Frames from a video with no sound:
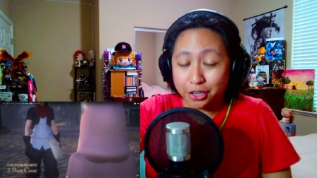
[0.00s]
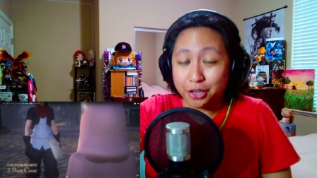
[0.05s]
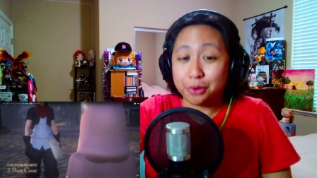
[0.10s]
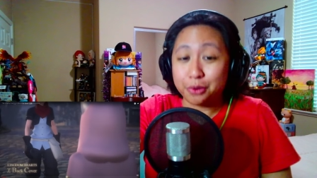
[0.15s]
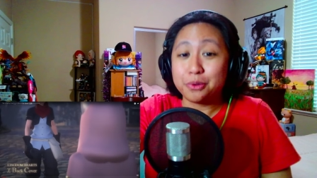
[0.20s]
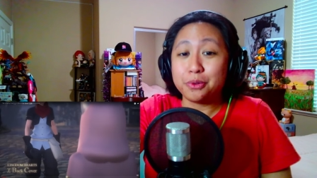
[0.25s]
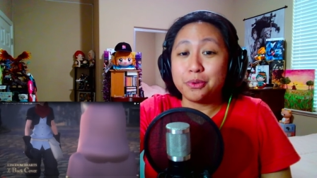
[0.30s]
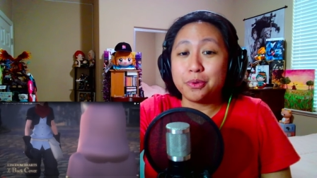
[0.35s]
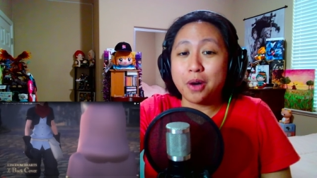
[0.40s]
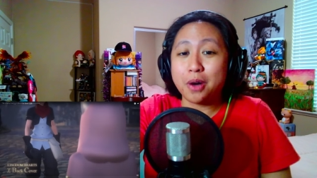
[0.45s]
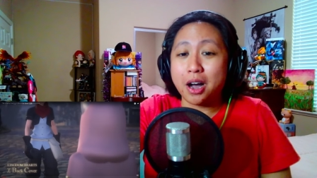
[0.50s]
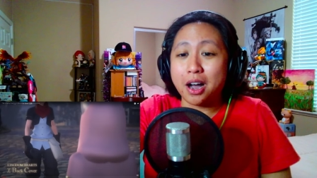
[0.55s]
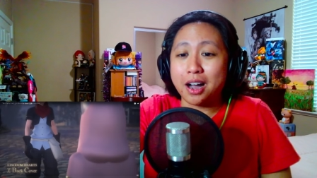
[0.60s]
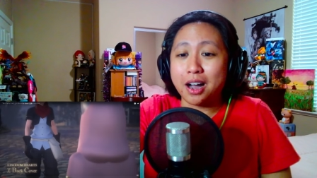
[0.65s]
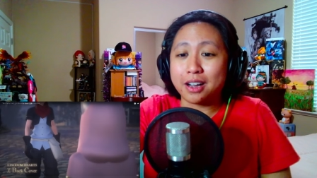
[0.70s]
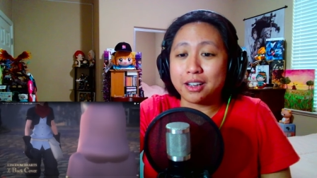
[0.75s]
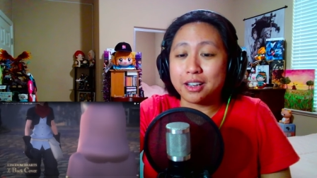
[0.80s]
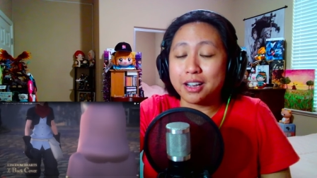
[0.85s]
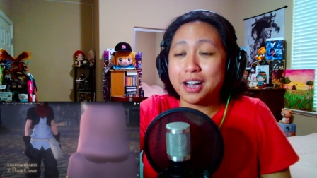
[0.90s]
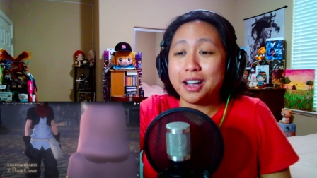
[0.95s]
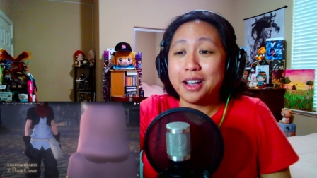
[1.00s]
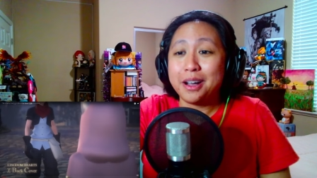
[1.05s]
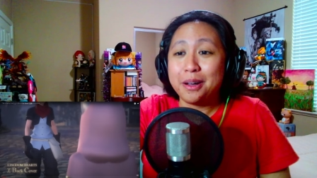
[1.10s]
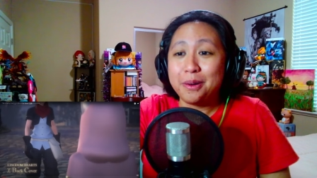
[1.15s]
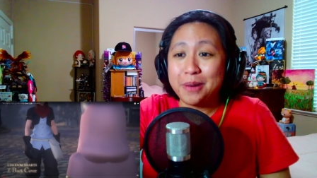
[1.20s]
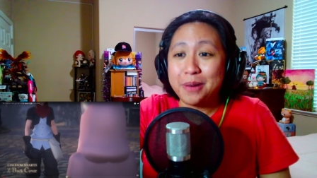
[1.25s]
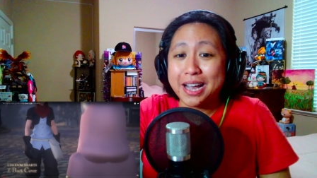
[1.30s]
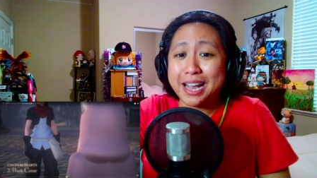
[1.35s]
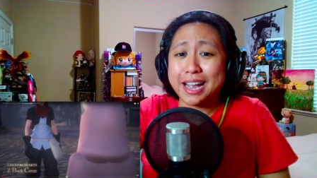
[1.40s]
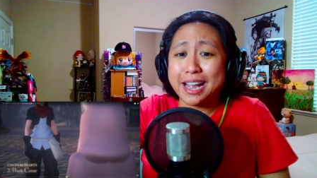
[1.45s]
you walk
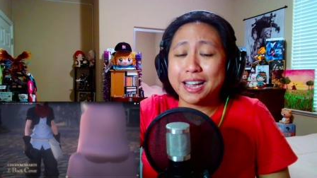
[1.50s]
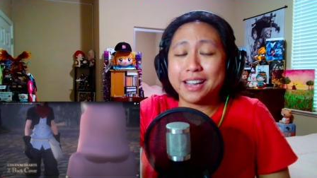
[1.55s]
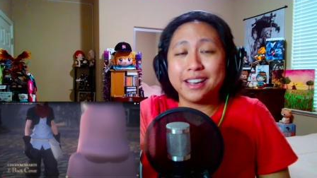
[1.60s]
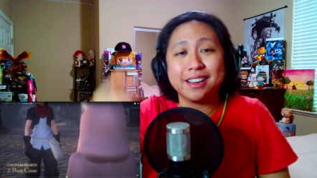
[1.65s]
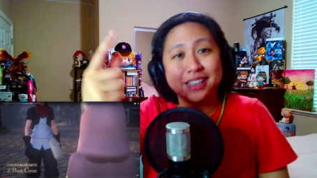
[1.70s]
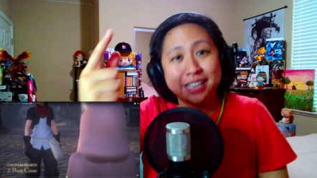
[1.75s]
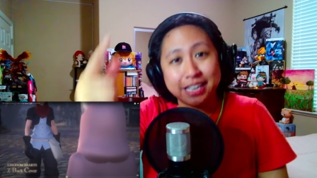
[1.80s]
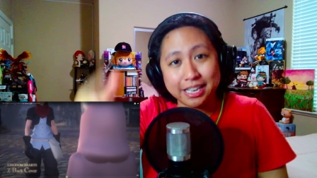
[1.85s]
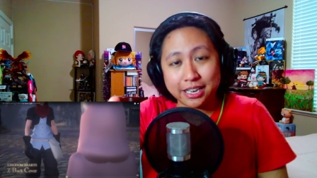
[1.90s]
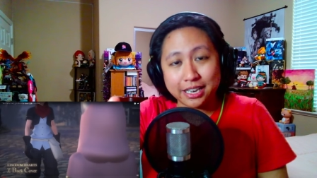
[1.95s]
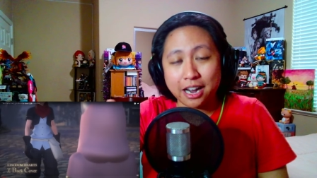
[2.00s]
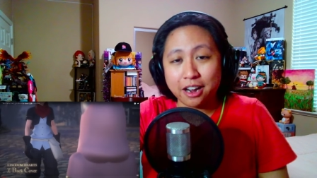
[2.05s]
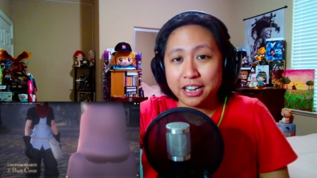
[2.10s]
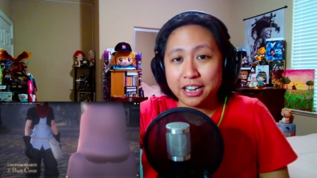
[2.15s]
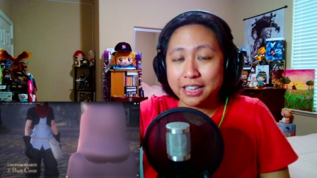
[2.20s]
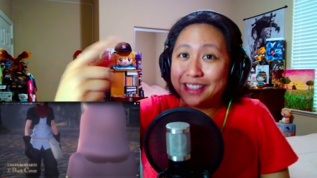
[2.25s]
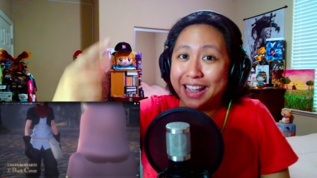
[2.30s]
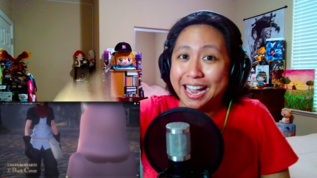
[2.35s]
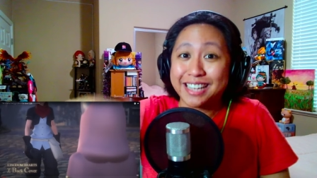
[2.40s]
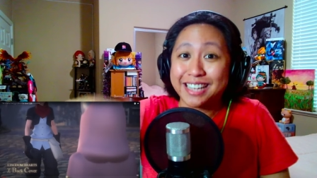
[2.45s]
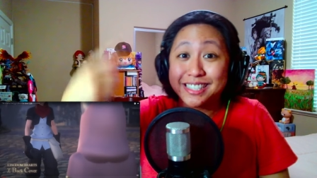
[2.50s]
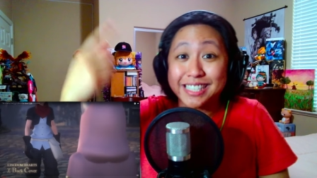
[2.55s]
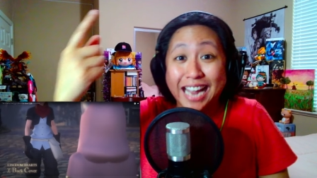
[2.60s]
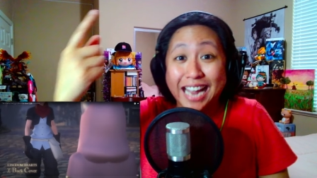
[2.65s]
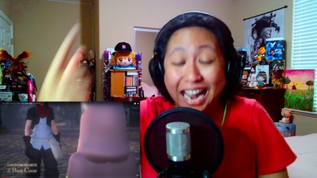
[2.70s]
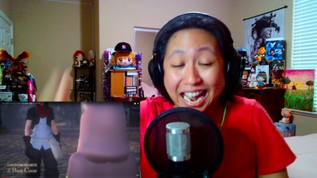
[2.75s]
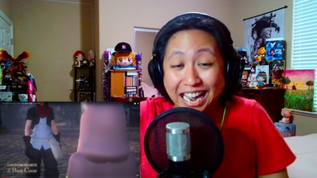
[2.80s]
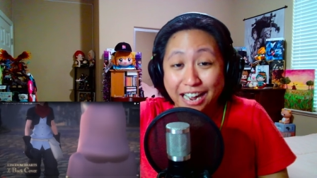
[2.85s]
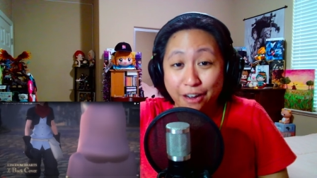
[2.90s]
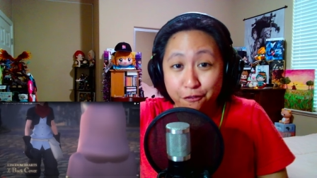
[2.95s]
away. Hikari lands
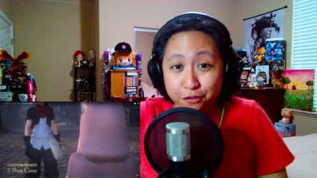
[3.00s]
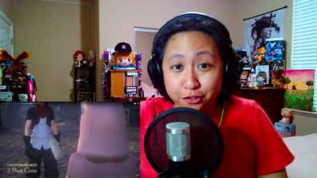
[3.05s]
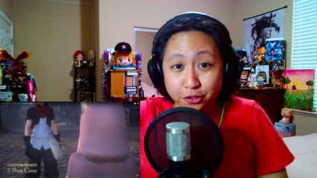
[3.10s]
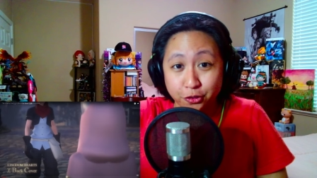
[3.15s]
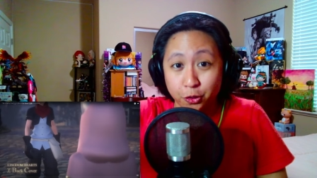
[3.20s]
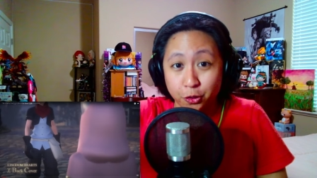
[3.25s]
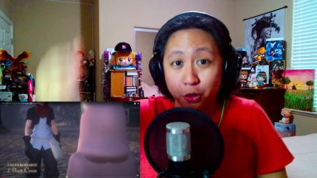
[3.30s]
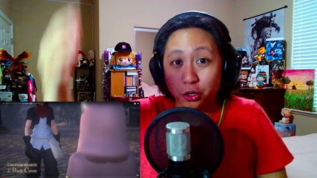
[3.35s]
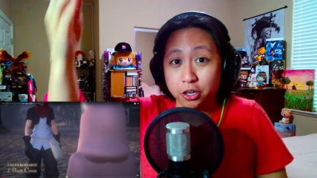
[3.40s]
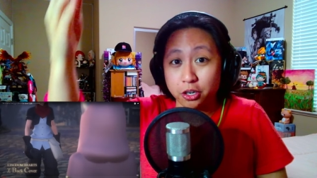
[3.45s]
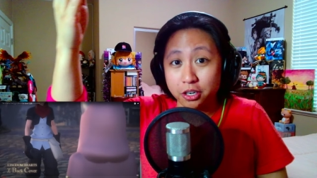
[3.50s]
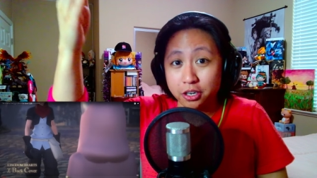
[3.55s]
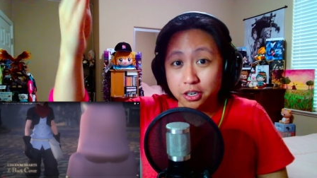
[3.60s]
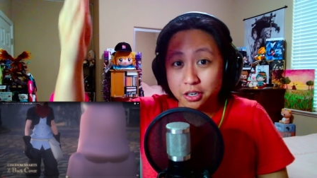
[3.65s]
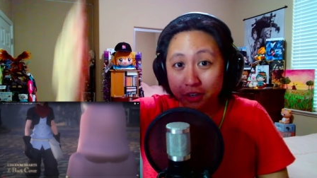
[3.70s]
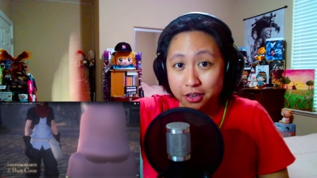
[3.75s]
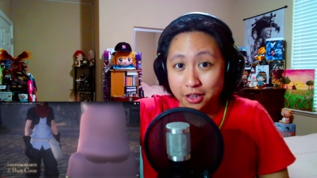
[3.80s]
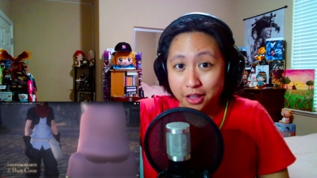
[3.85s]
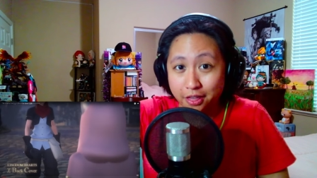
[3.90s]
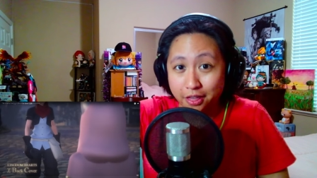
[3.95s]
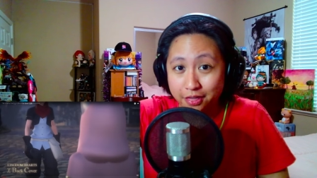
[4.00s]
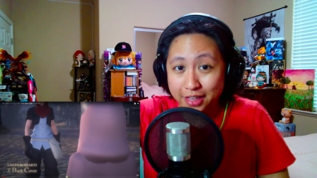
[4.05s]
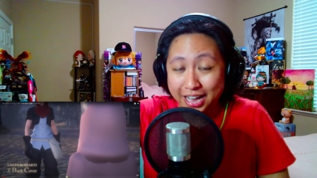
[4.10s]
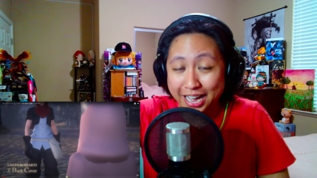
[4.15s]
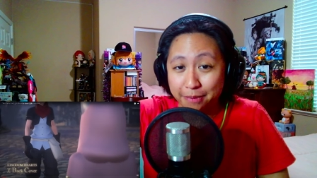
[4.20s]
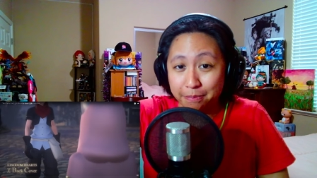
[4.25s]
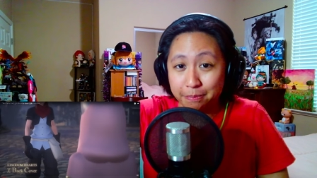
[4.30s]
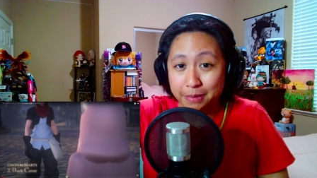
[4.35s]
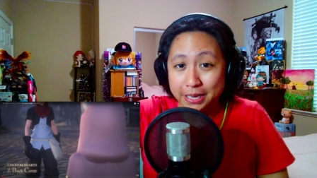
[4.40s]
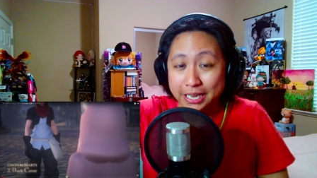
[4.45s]
after
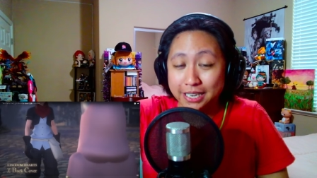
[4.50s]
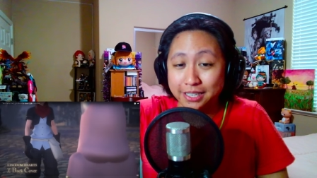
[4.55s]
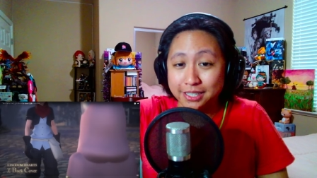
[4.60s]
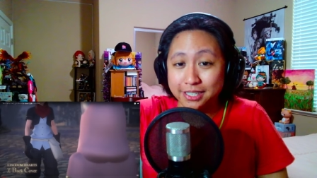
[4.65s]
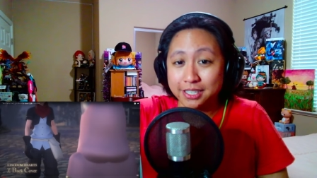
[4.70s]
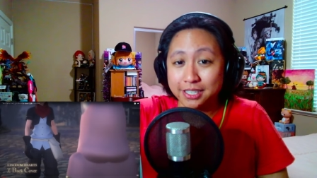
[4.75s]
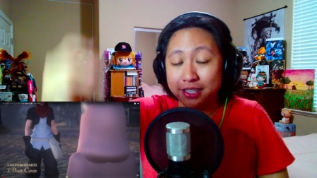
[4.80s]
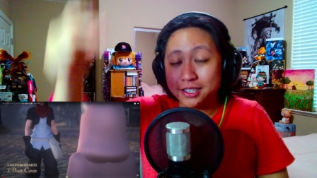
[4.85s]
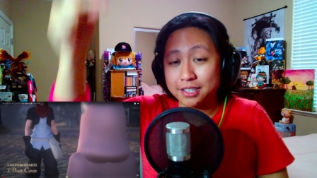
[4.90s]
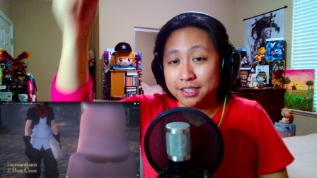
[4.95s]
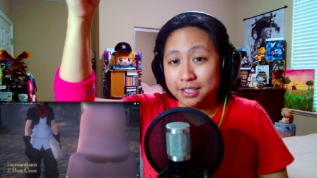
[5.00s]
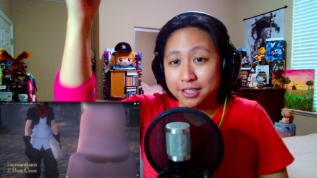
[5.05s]
that beat.